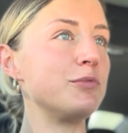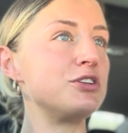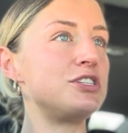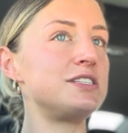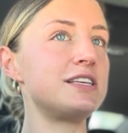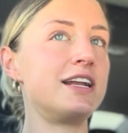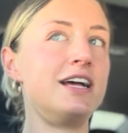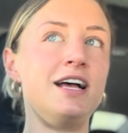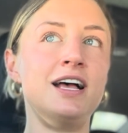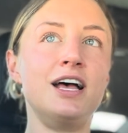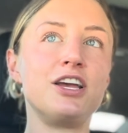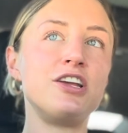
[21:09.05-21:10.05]
And she said,
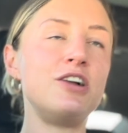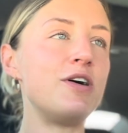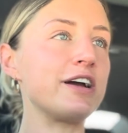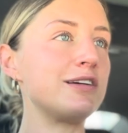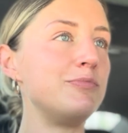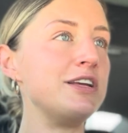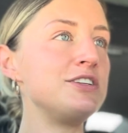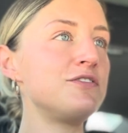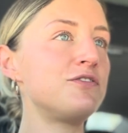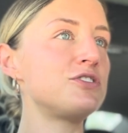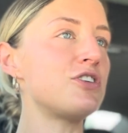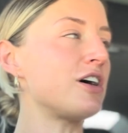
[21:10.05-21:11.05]
you know, I commend you
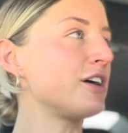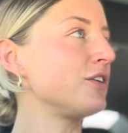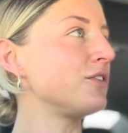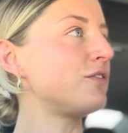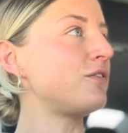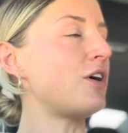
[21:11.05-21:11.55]
for talking on